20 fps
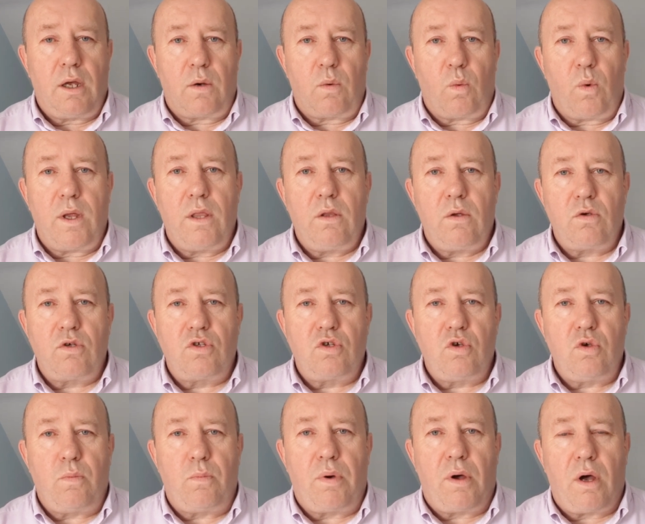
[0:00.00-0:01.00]
And when those
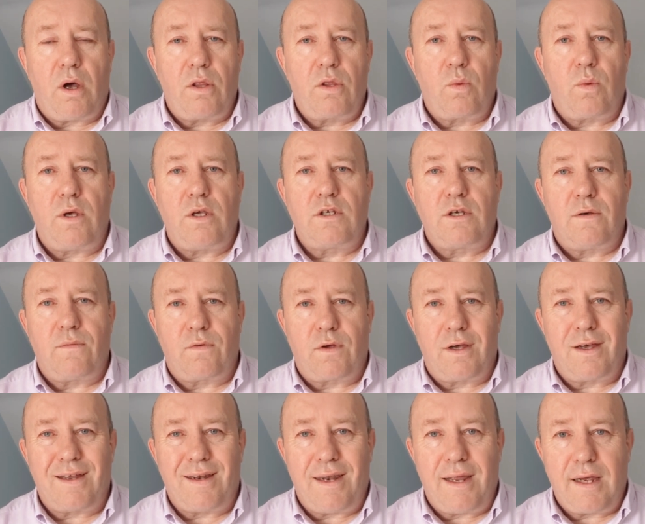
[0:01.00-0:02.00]
two pathways have
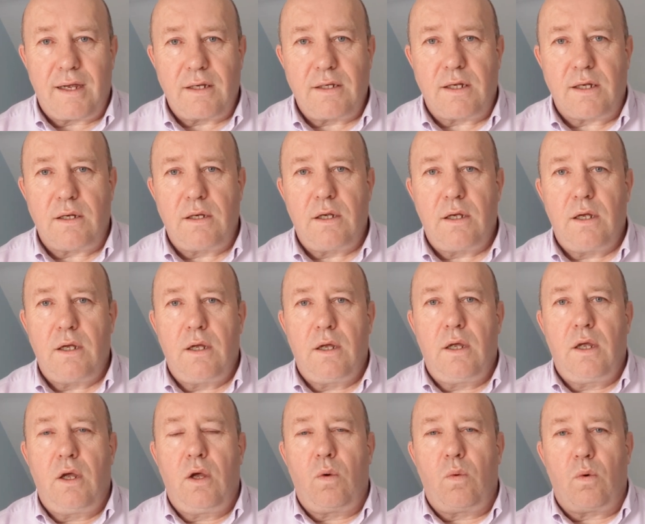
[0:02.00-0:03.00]
connected,
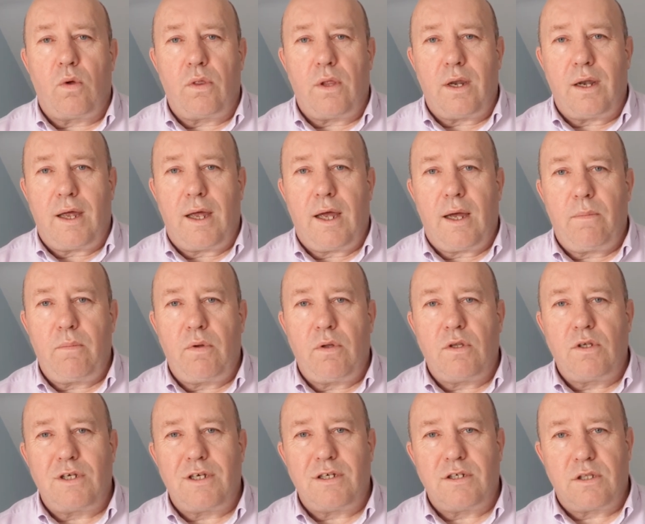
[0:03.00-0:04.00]
what then
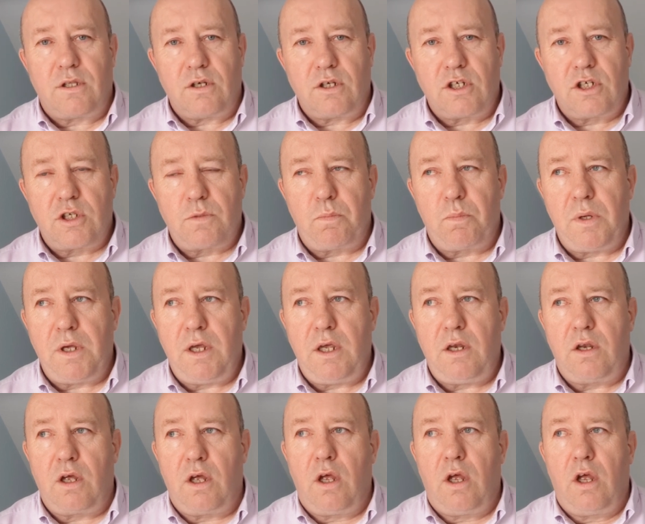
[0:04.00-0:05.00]
happens is the
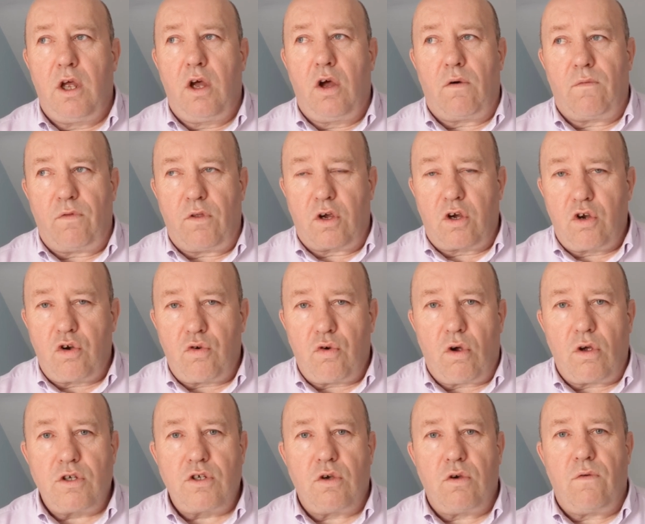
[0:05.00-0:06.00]
speed of the
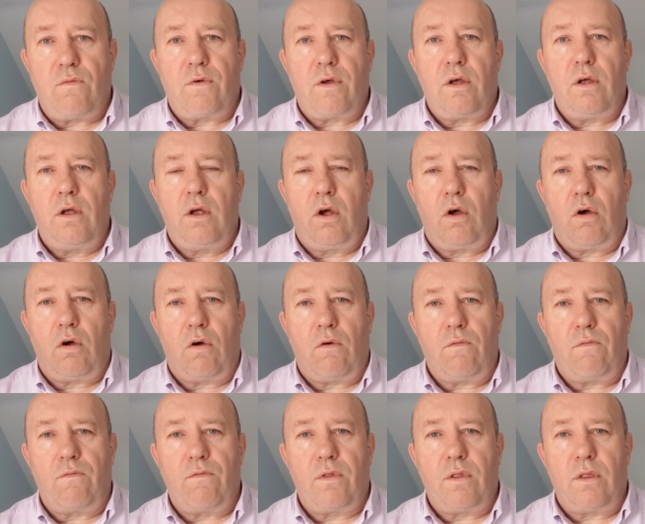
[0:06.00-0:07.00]
crossover
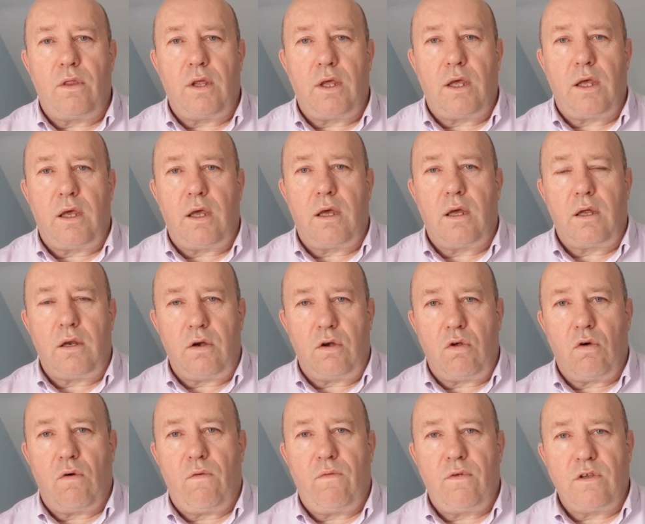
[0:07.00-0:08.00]
of the
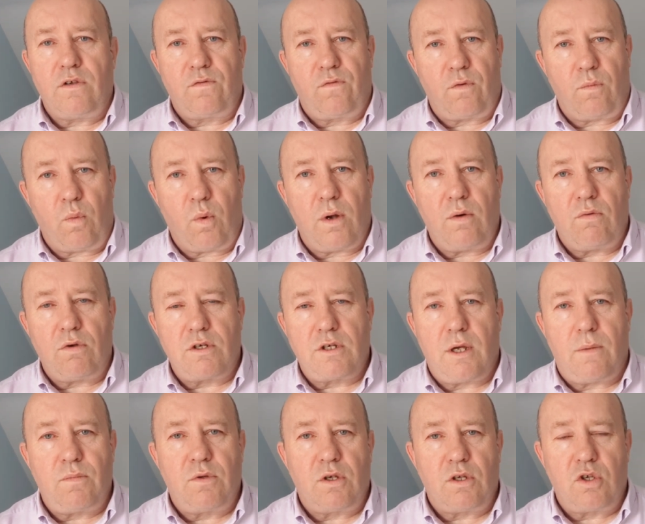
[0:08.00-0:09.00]
endorphins from one
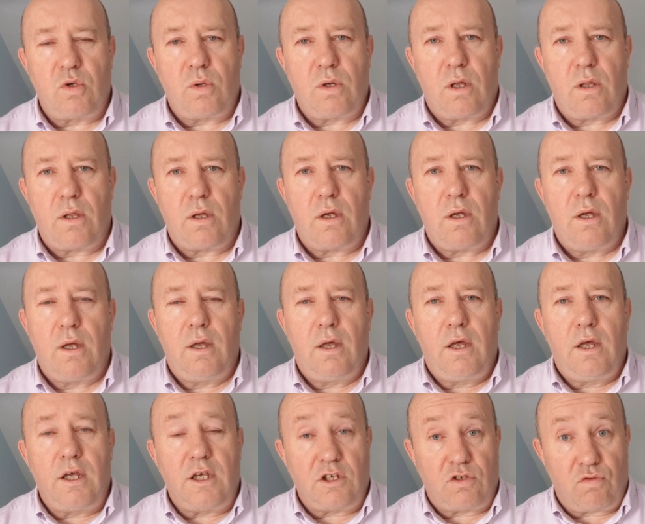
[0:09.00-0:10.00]
receptor to another
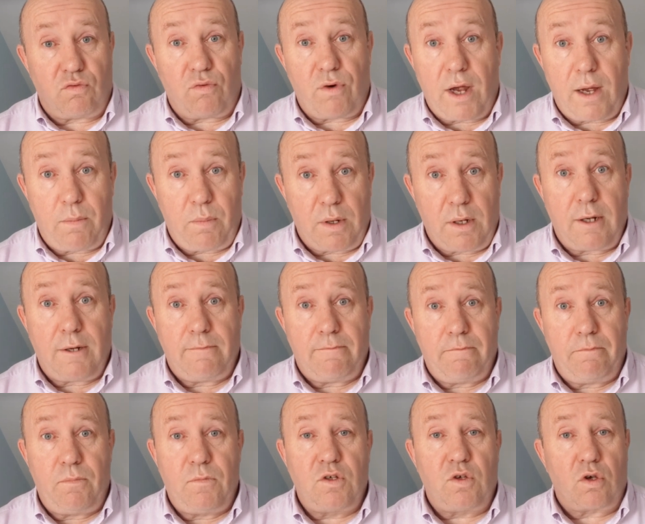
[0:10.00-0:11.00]
is rapid.
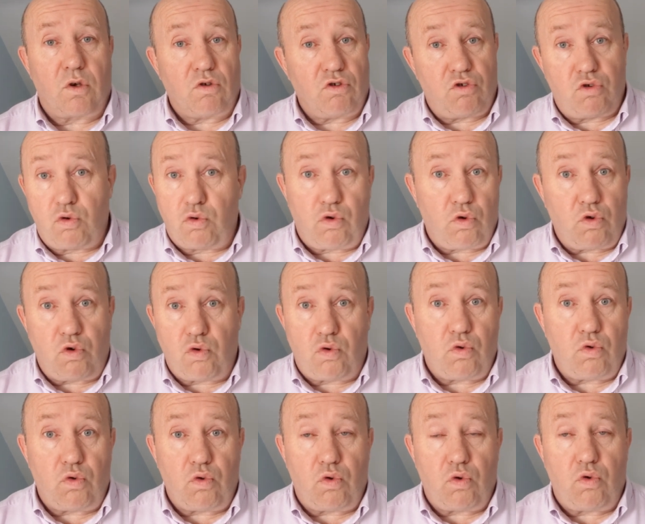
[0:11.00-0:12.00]
So it goes do do do
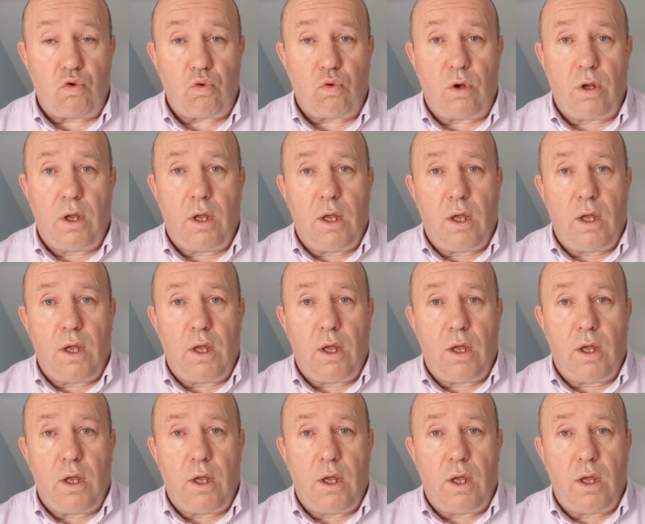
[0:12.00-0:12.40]
do do do do.